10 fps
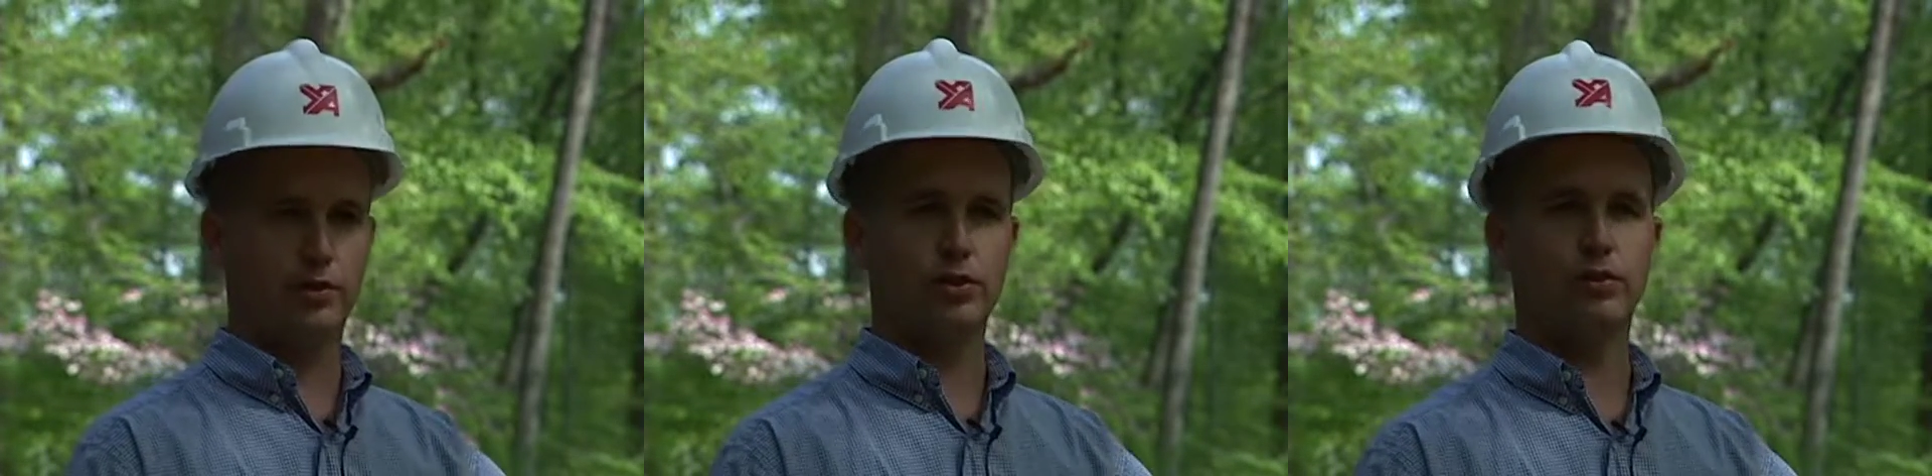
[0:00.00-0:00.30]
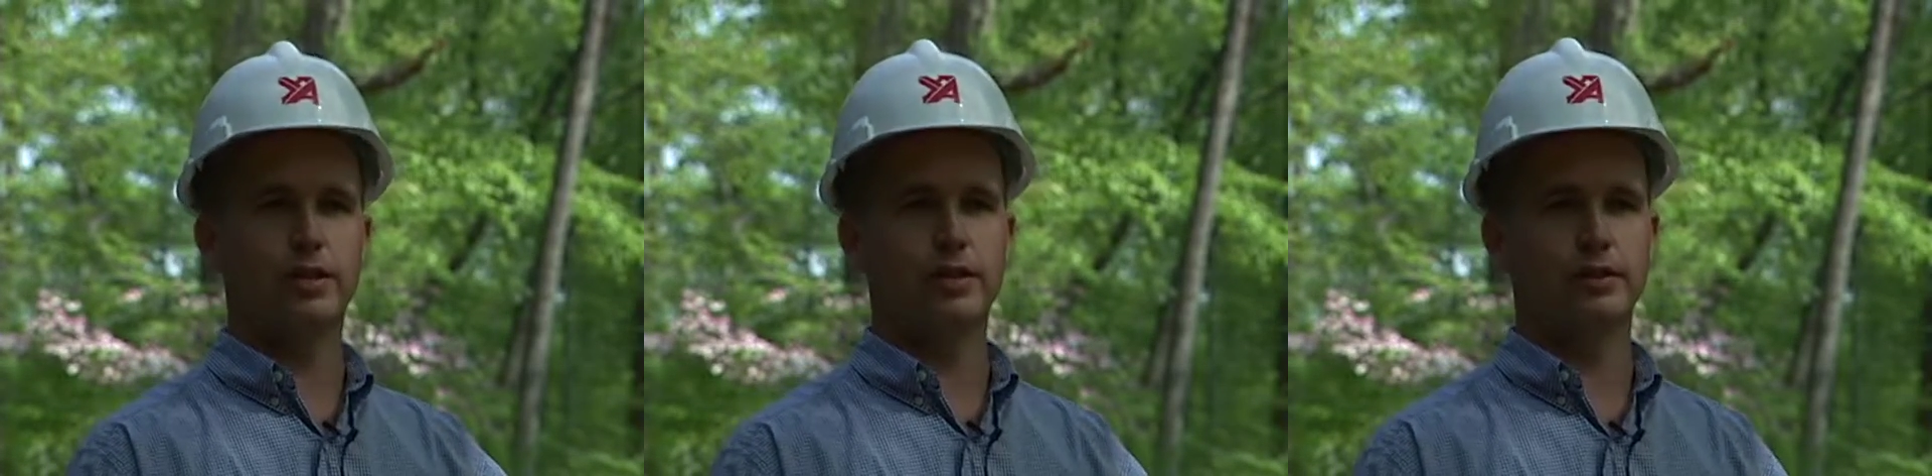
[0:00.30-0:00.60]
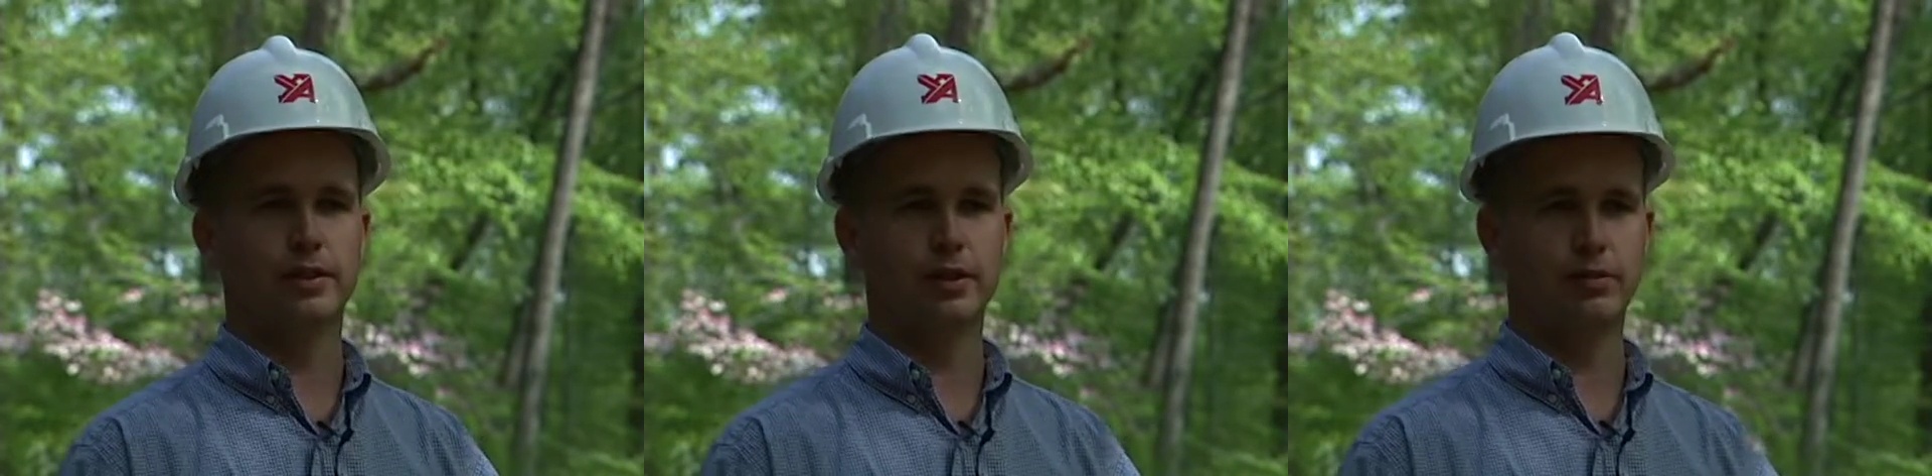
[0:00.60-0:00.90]
you need to
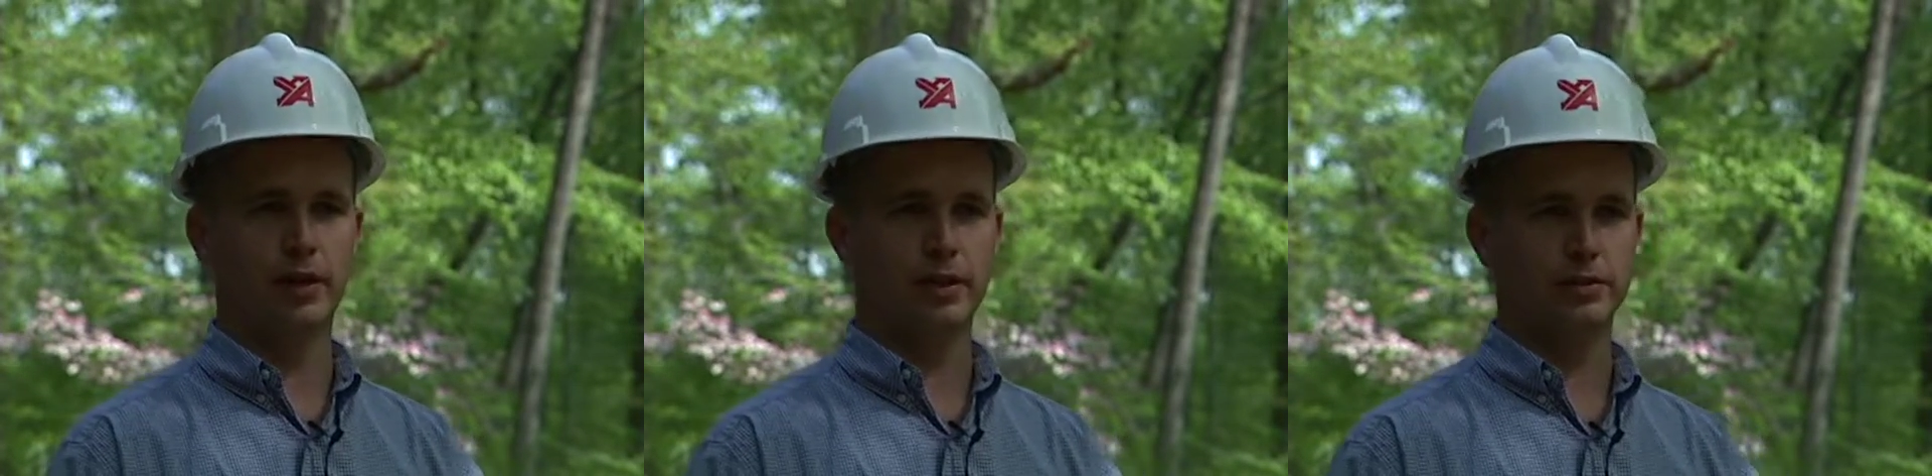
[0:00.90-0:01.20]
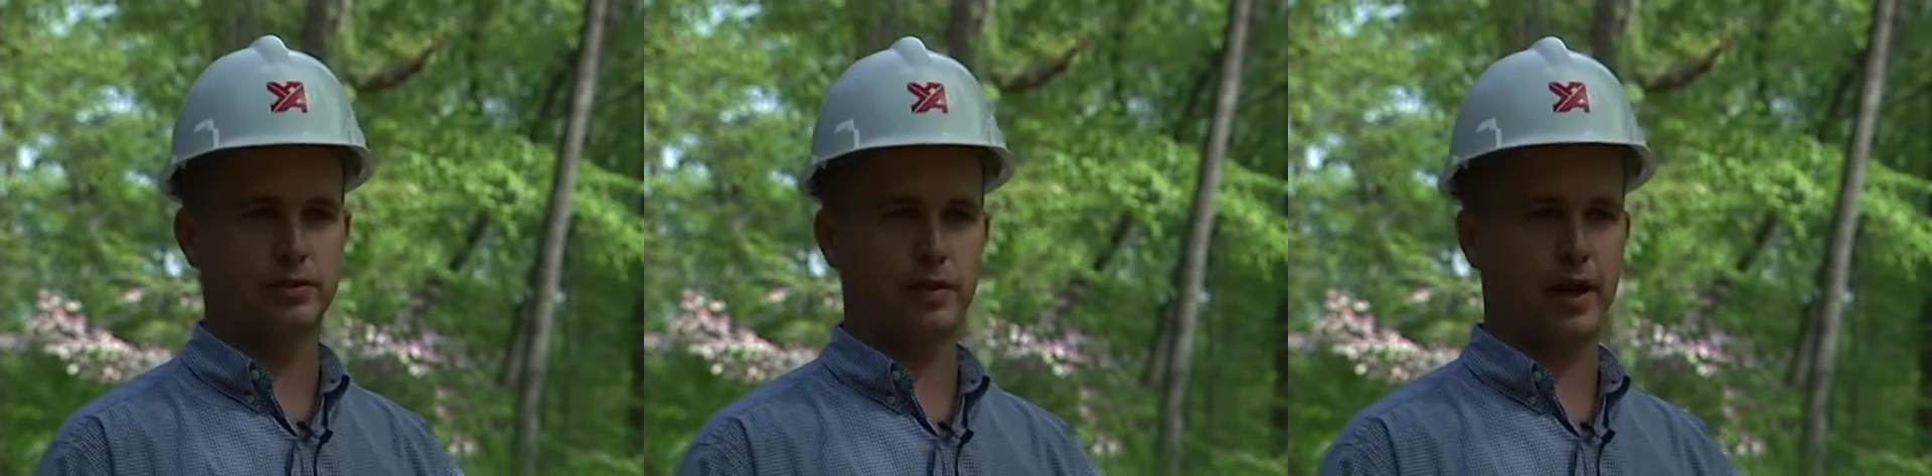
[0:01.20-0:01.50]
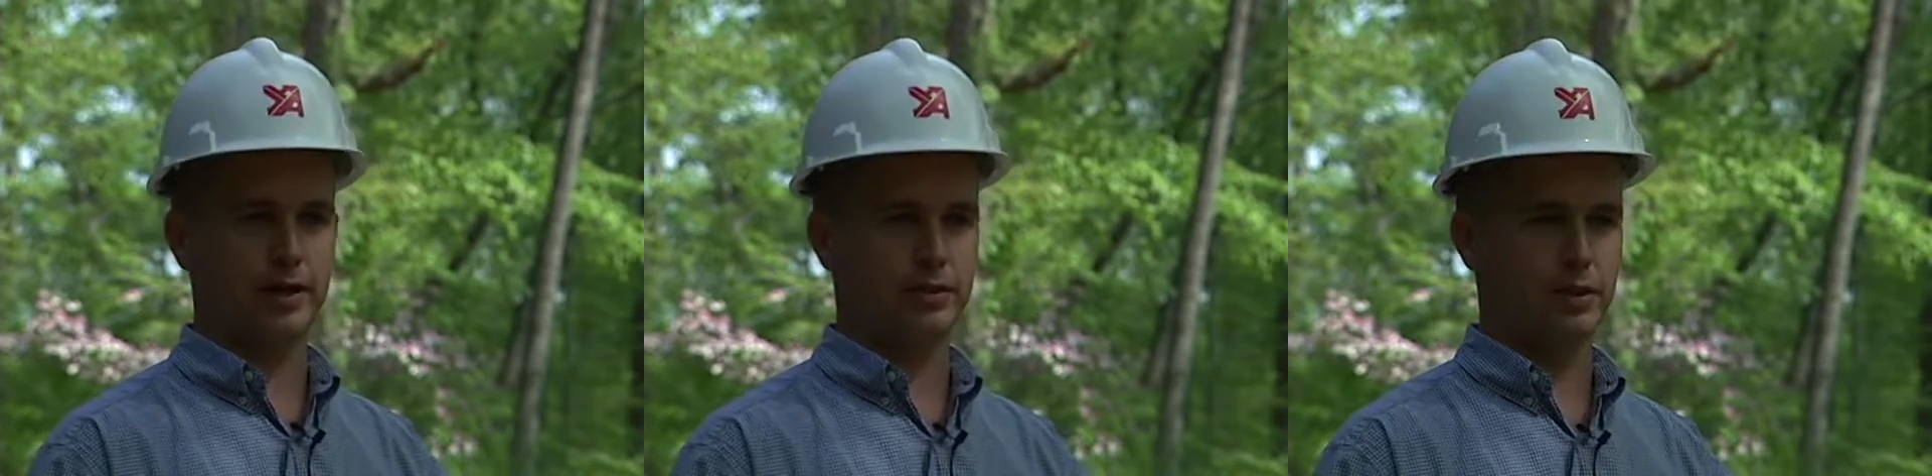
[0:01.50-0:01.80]
give us
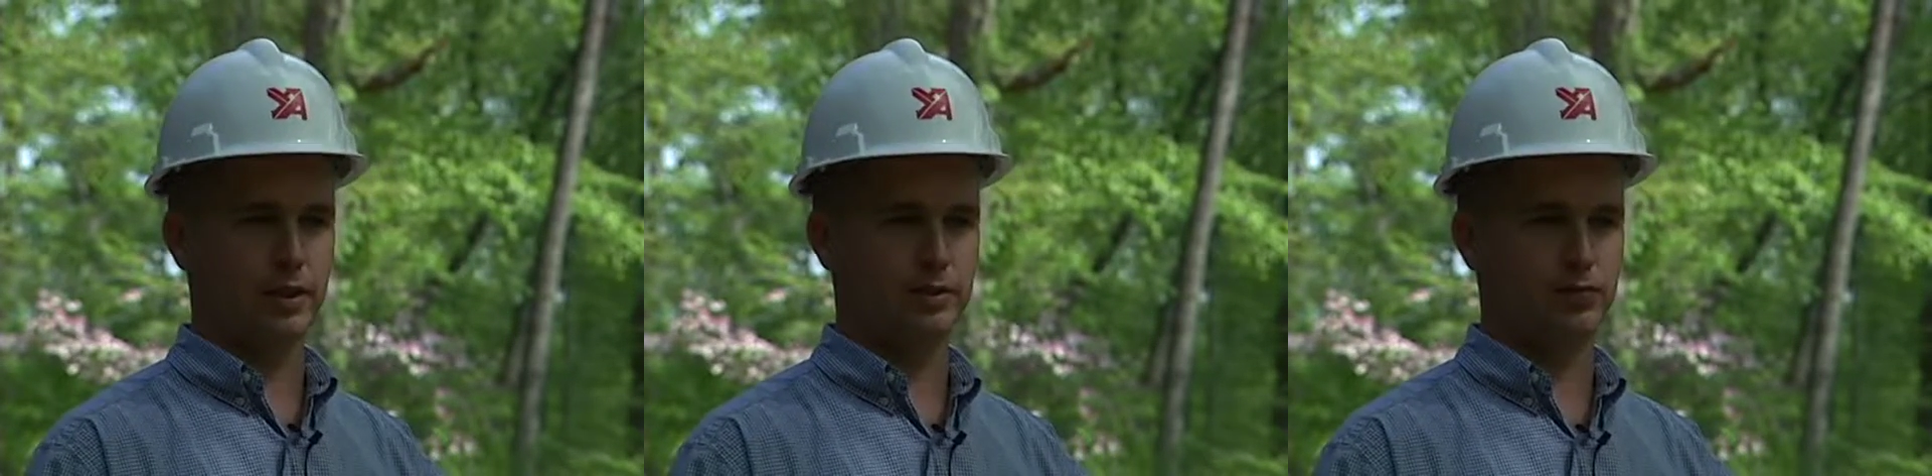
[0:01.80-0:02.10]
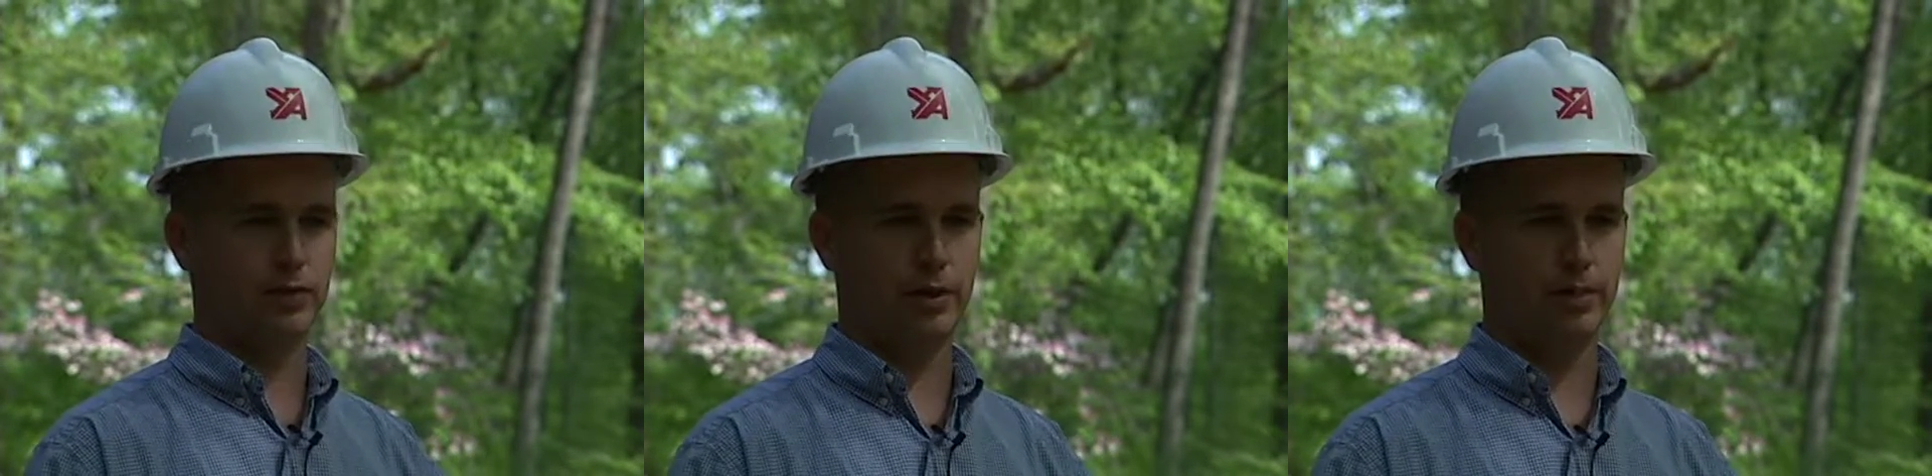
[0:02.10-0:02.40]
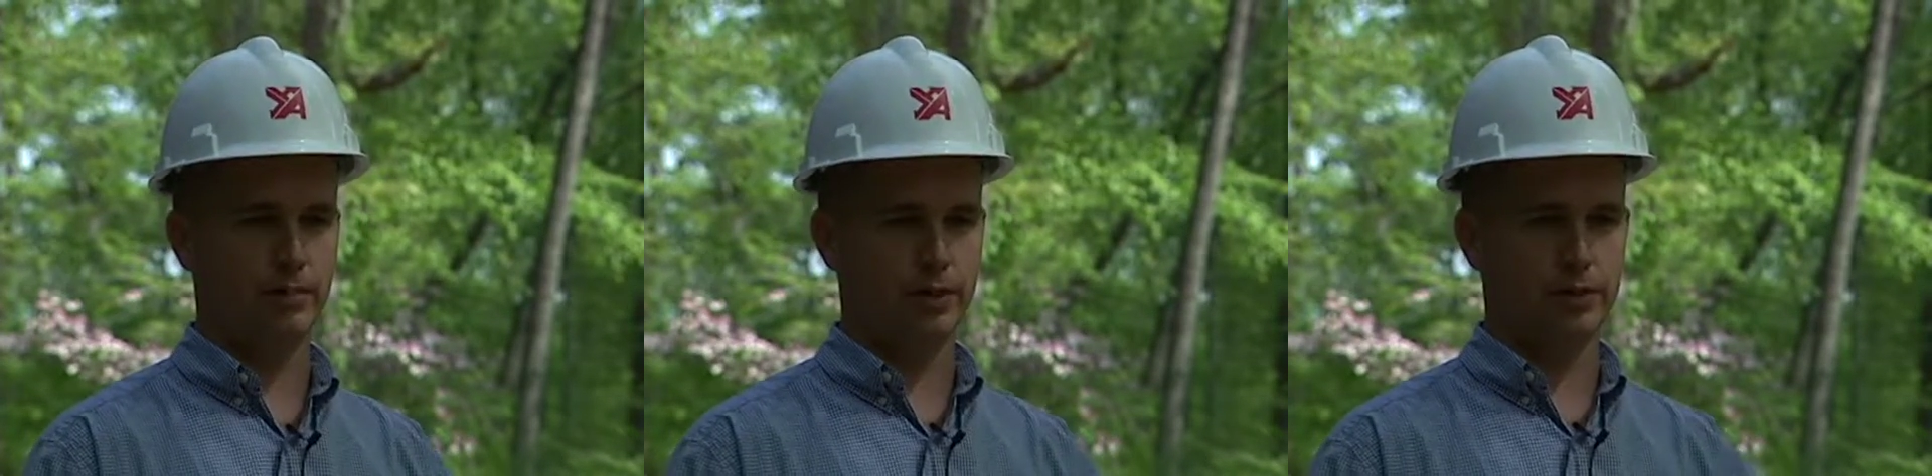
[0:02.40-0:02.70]
access
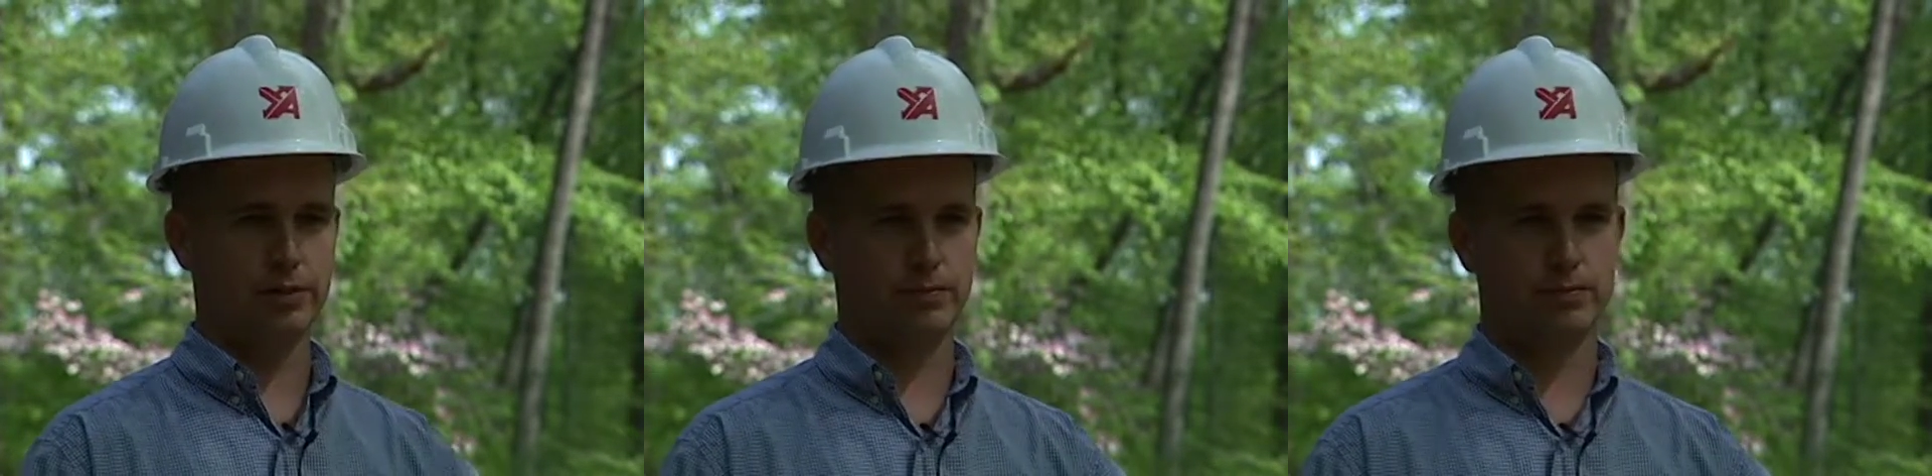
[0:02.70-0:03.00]
from this